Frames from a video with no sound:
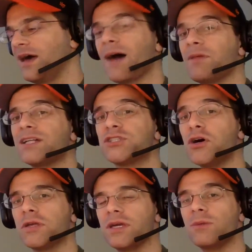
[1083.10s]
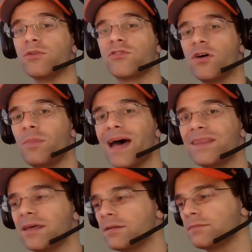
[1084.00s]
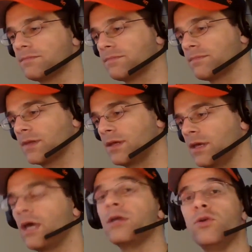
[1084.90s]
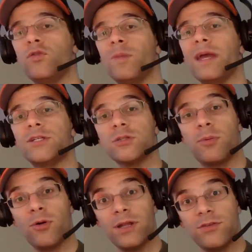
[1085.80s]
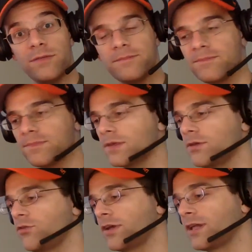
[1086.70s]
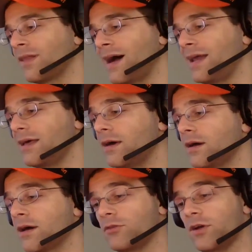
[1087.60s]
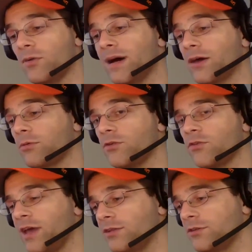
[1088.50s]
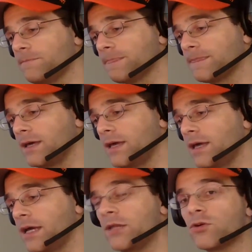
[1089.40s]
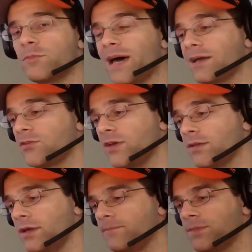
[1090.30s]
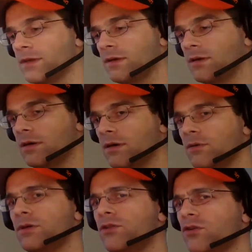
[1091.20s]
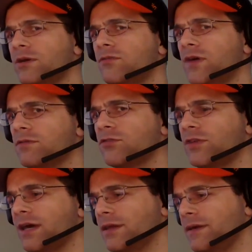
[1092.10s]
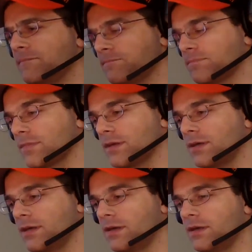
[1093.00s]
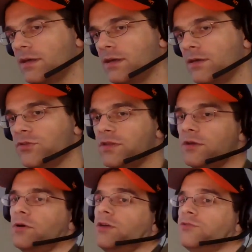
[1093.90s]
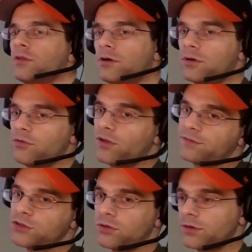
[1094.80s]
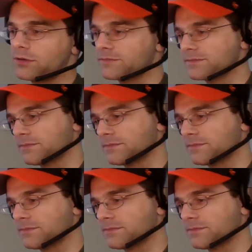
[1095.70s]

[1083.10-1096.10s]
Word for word: I'm not joking. It was so bad that You've made your point, said Clyde, covering her mouth with his hand. He looked back at Stanley. Will you do me a favor, Stanley? Stanley raised and lowered his left shoulder.